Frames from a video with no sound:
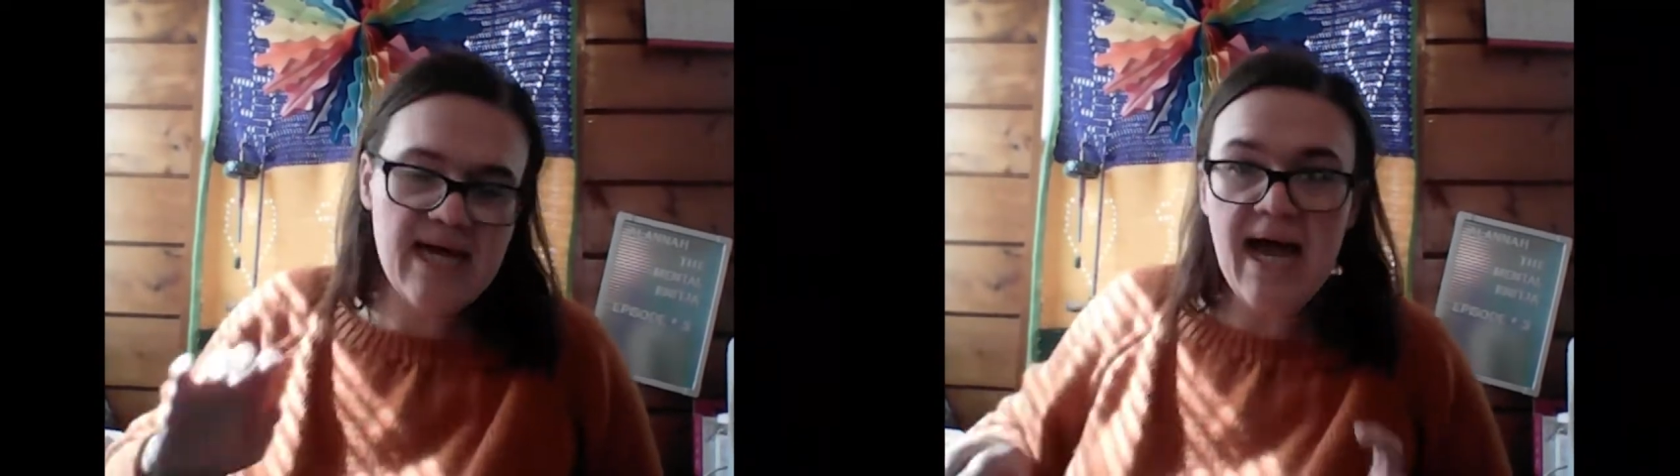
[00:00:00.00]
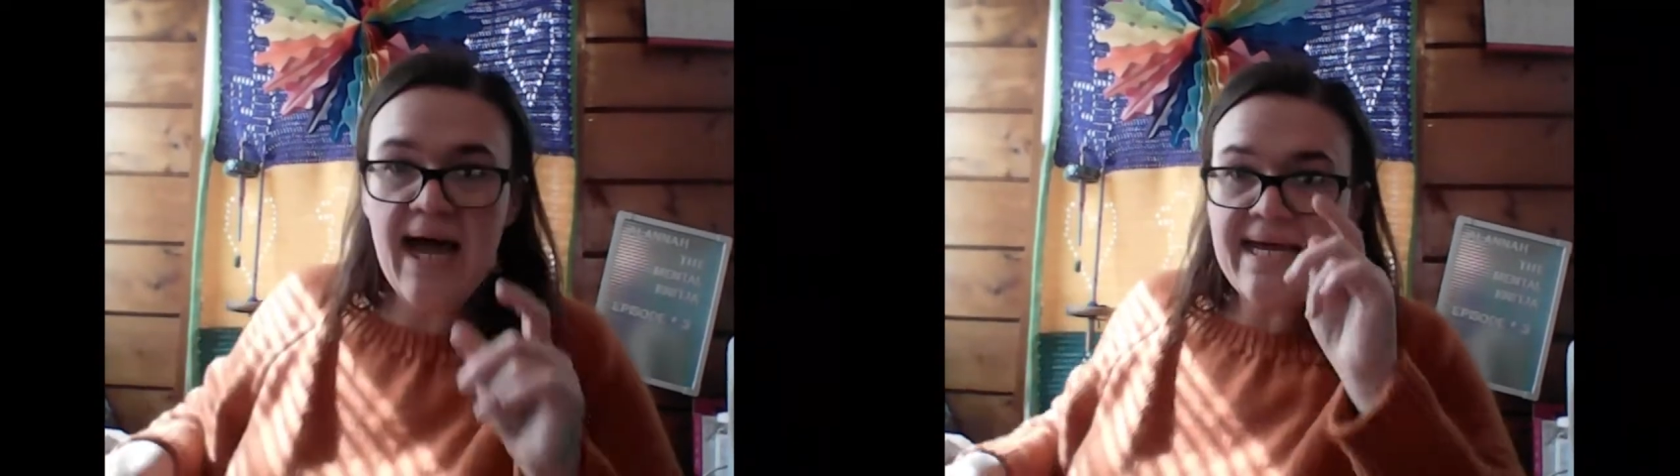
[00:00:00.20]

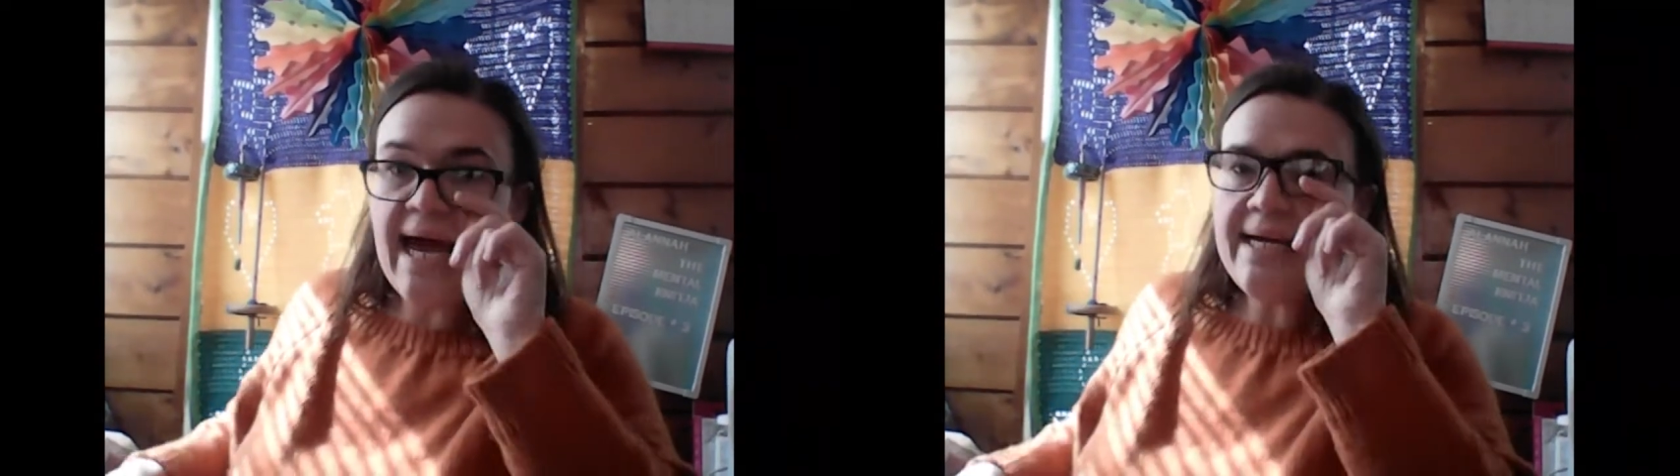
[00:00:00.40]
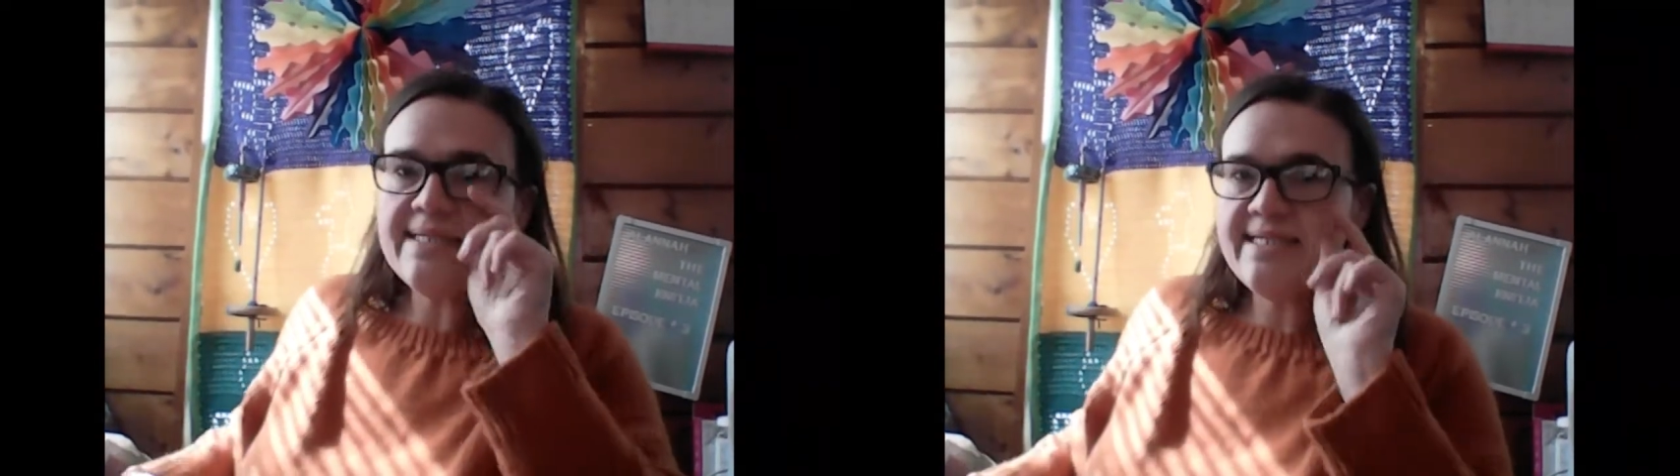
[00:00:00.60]
I
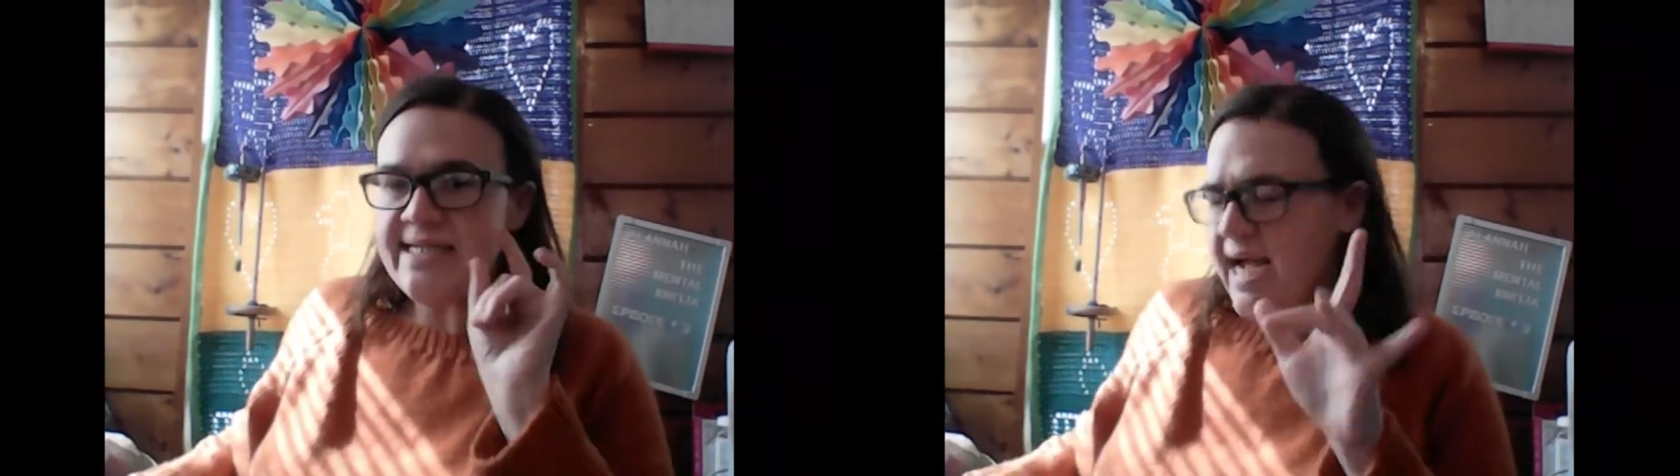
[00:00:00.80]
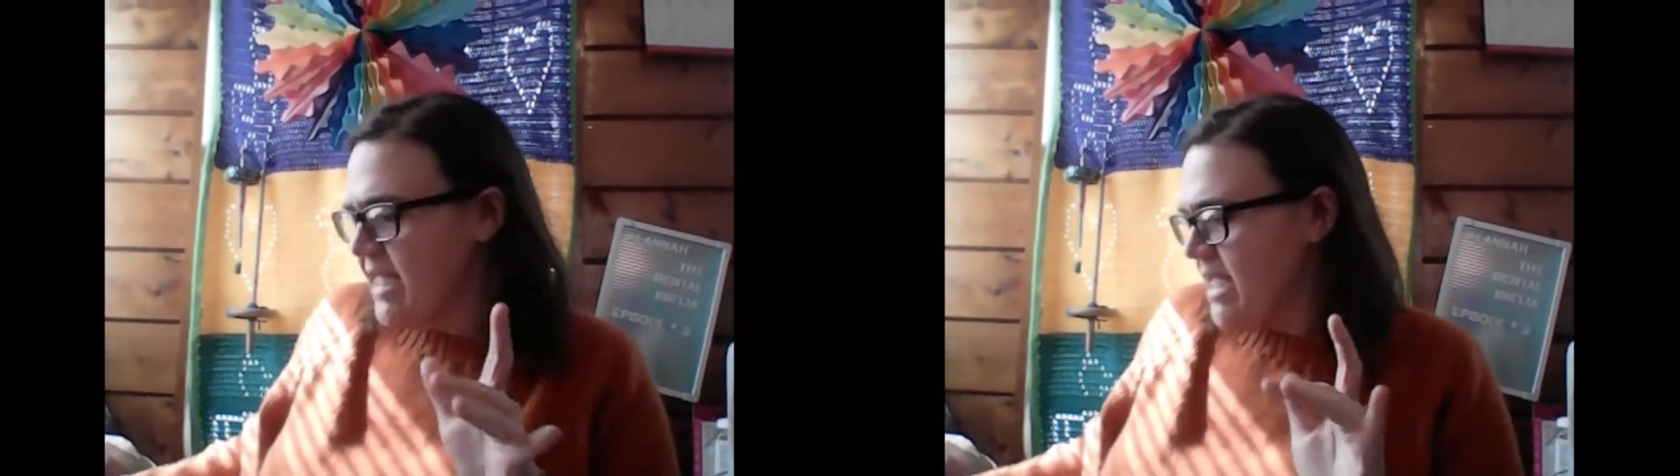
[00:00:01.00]
got
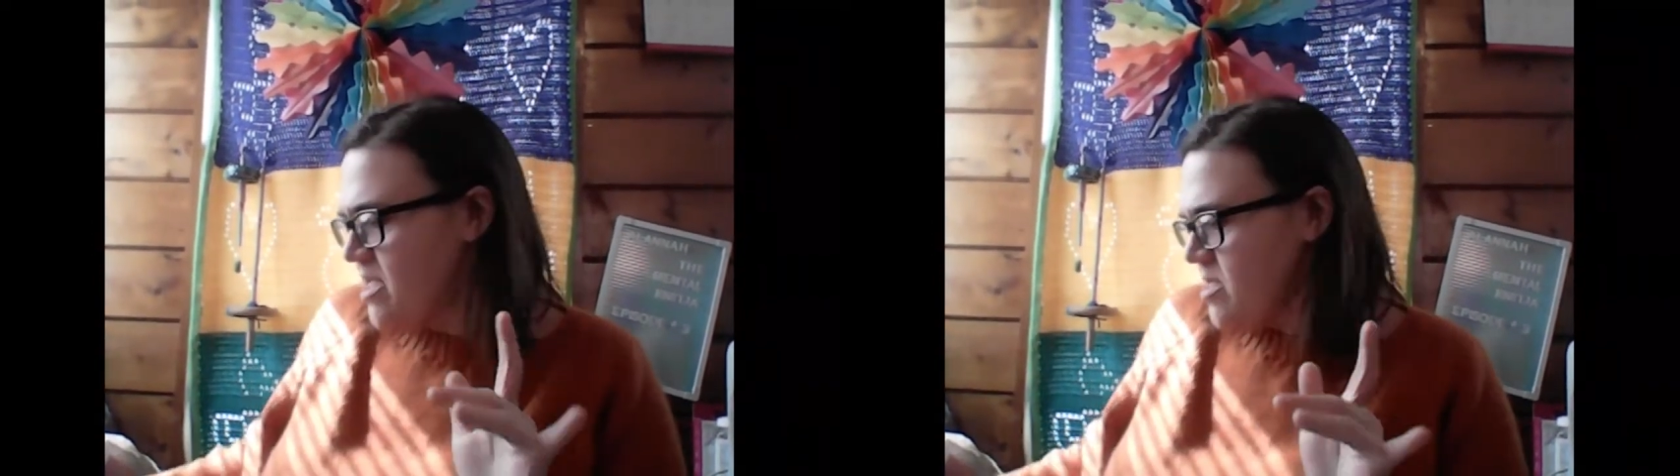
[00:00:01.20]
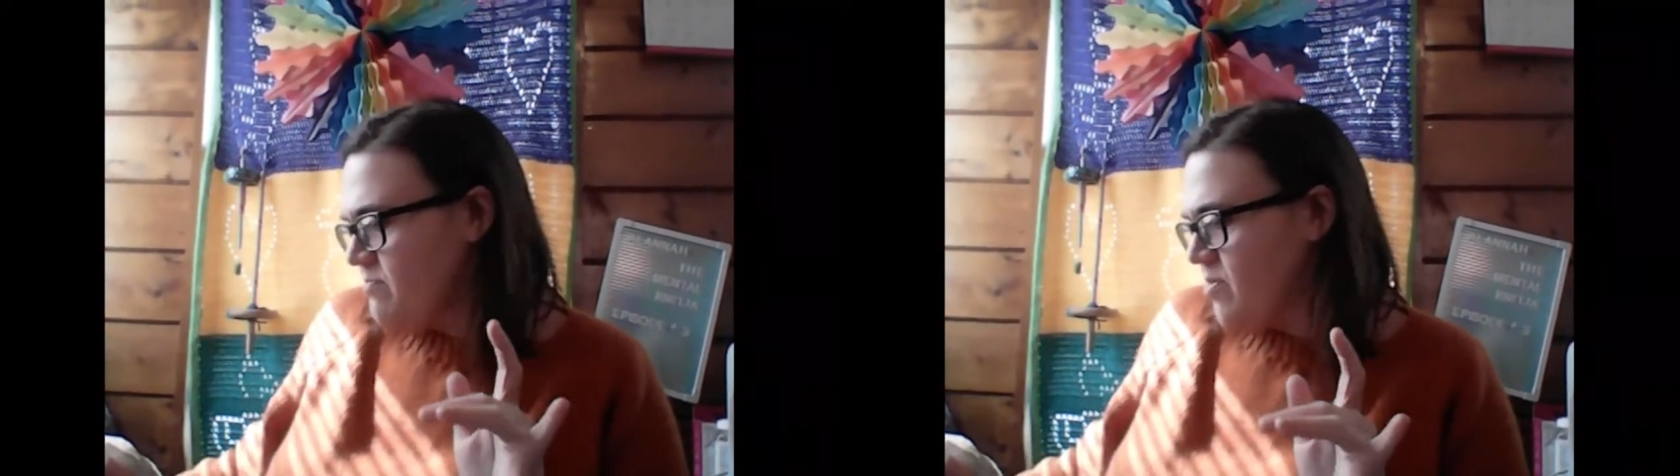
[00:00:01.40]

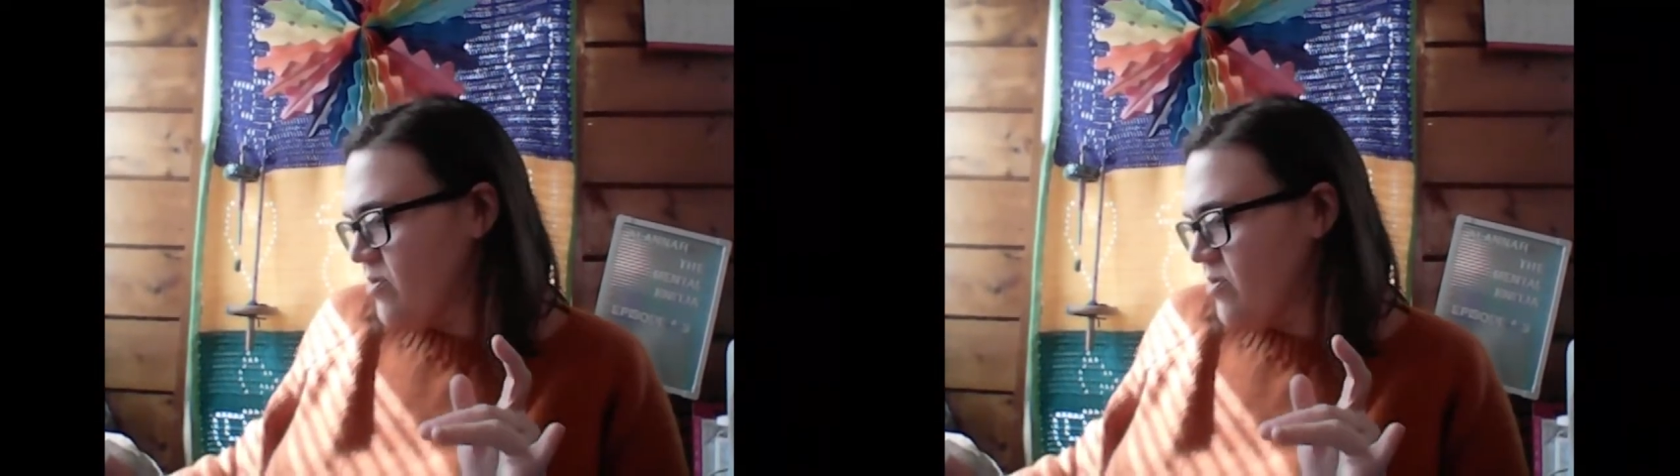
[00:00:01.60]
stocking number